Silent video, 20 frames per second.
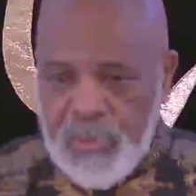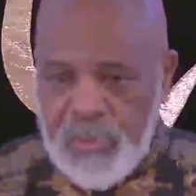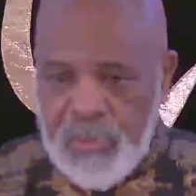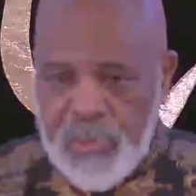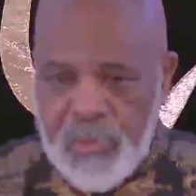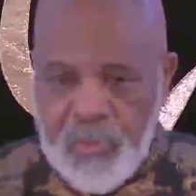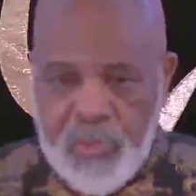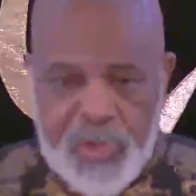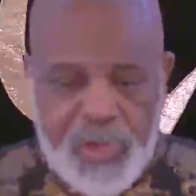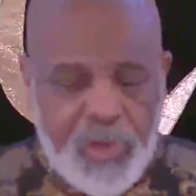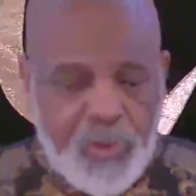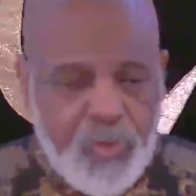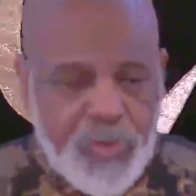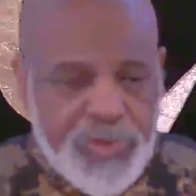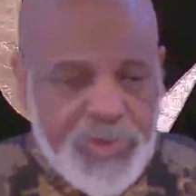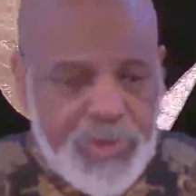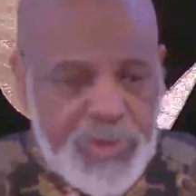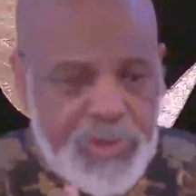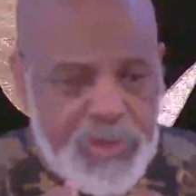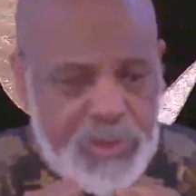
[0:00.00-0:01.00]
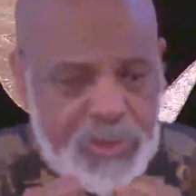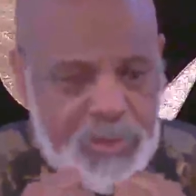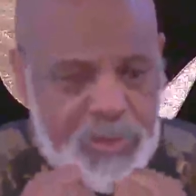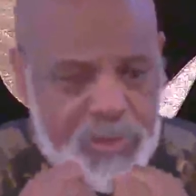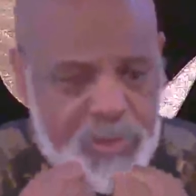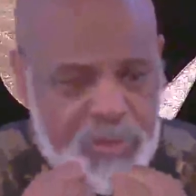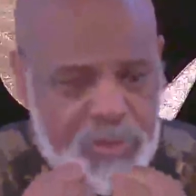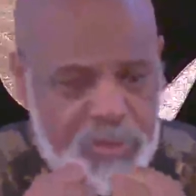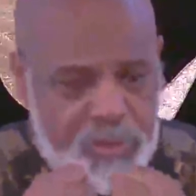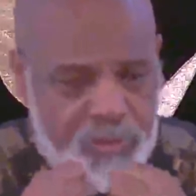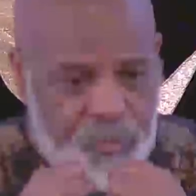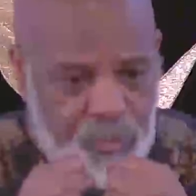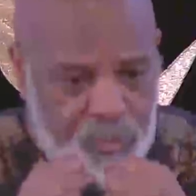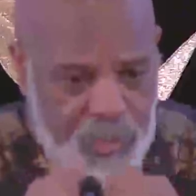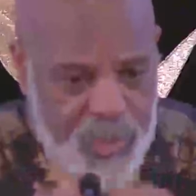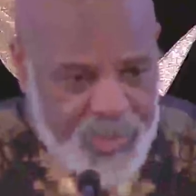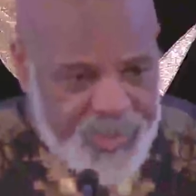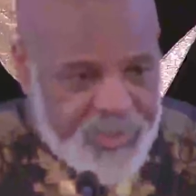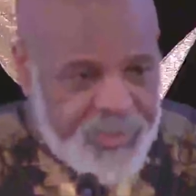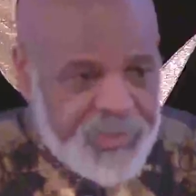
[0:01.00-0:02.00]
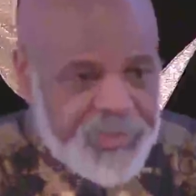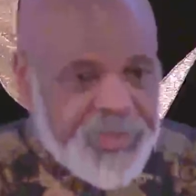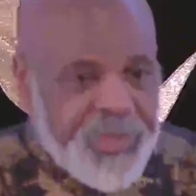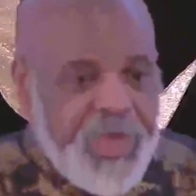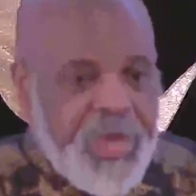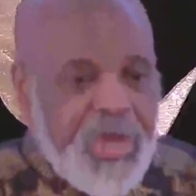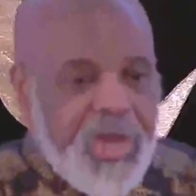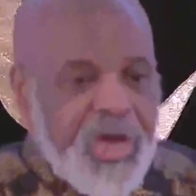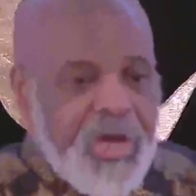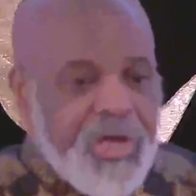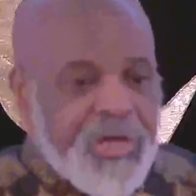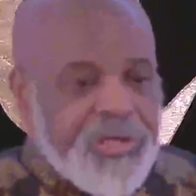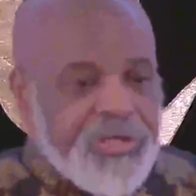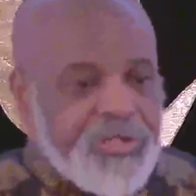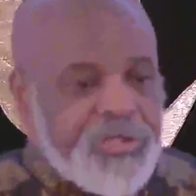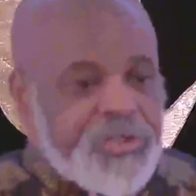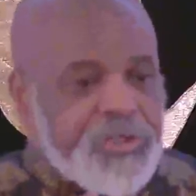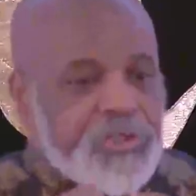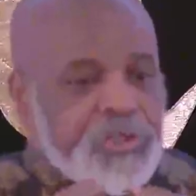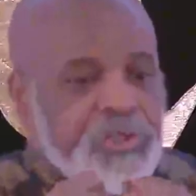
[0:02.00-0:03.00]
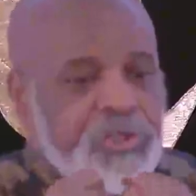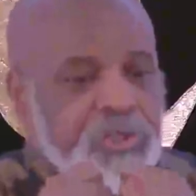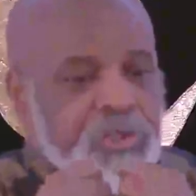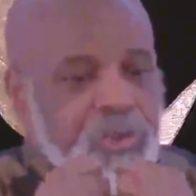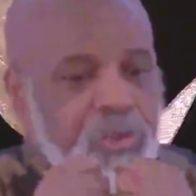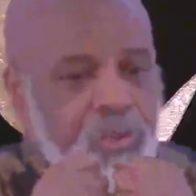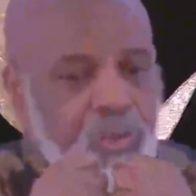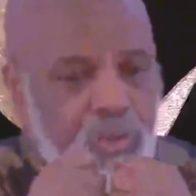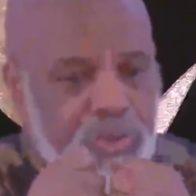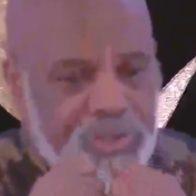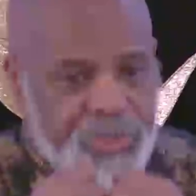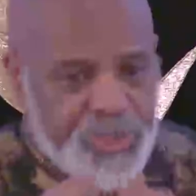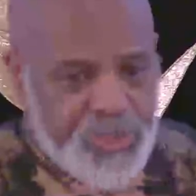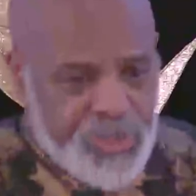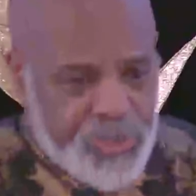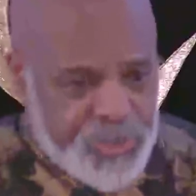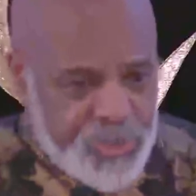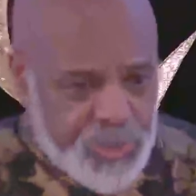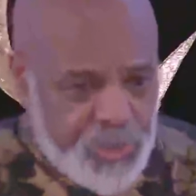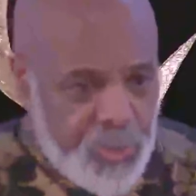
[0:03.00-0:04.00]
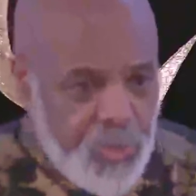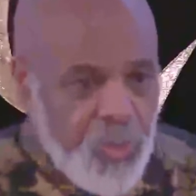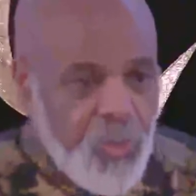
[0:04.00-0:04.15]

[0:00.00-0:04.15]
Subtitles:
where we recognize what is so